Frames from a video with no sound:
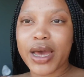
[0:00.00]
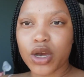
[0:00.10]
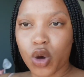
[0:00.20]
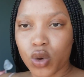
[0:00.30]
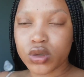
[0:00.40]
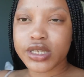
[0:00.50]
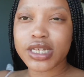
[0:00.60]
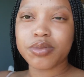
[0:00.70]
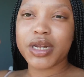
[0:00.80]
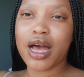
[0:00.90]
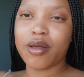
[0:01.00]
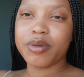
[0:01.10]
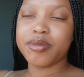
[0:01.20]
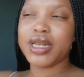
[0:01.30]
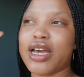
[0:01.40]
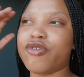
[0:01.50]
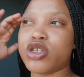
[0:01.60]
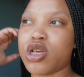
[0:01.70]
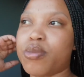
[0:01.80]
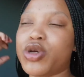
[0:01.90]
goals has been helping me, like, for
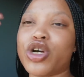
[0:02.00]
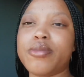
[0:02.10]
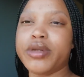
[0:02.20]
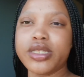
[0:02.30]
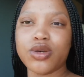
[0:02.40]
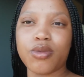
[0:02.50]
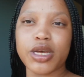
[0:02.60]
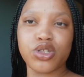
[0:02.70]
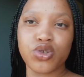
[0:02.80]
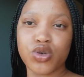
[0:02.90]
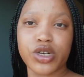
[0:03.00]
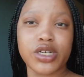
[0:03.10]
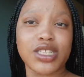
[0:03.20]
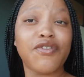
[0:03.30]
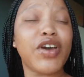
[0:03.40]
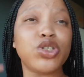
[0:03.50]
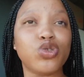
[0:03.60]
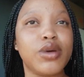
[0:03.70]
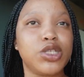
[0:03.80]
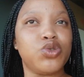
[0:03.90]
example, completing all my tutorials. If I do
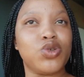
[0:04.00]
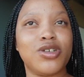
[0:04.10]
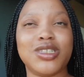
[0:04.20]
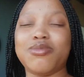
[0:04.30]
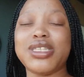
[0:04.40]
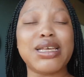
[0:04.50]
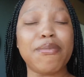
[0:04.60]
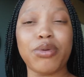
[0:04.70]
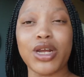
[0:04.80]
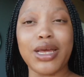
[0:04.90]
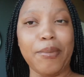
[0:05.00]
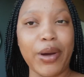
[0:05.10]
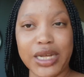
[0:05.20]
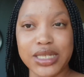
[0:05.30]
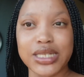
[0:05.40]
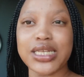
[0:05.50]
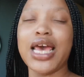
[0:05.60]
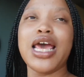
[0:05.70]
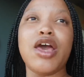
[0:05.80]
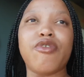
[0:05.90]
my tutorials, it means I'm putting in practice.
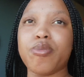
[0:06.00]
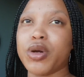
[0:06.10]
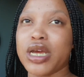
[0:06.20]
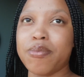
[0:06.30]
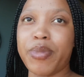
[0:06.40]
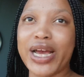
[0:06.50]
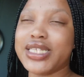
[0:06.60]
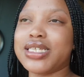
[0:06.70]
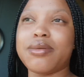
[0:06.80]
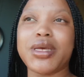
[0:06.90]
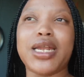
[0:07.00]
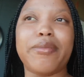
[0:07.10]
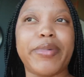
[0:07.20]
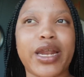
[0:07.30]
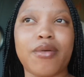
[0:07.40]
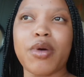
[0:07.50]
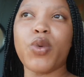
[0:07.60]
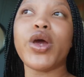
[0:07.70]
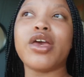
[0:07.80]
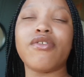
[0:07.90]
If I'm putting in practice, I'm getting better at my
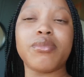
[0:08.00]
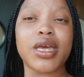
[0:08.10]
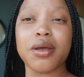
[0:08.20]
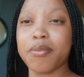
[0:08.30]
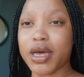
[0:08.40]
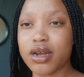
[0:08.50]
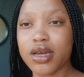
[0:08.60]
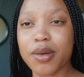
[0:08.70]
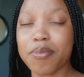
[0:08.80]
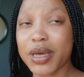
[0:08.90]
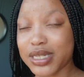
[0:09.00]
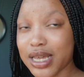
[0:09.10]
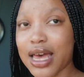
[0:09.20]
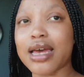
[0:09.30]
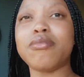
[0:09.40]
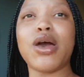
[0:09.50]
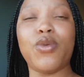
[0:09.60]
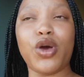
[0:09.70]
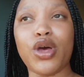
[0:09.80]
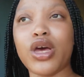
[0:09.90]
work. If I'm getting better at my
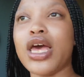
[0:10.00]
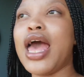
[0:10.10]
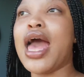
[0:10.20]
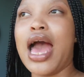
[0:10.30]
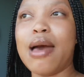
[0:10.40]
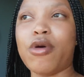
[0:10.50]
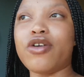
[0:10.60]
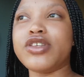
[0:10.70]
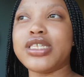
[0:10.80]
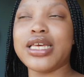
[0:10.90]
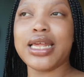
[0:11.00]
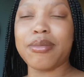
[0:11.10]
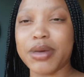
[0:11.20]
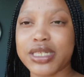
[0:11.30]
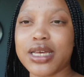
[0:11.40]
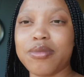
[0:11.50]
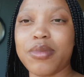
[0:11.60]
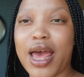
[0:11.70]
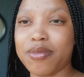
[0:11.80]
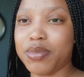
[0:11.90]
work, I'm obviously getting better
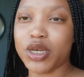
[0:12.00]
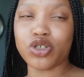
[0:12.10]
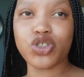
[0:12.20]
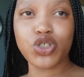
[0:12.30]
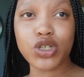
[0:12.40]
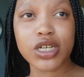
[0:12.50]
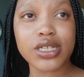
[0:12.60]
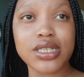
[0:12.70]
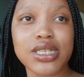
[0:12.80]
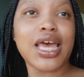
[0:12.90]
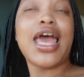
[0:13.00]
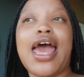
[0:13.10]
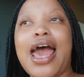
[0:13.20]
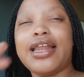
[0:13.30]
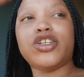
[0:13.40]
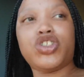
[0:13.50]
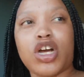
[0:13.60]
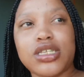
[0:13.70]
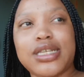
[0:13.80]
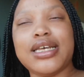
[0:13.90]
at being a student. And it
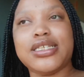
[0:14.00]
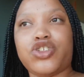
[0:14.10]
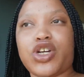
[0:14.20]
translates,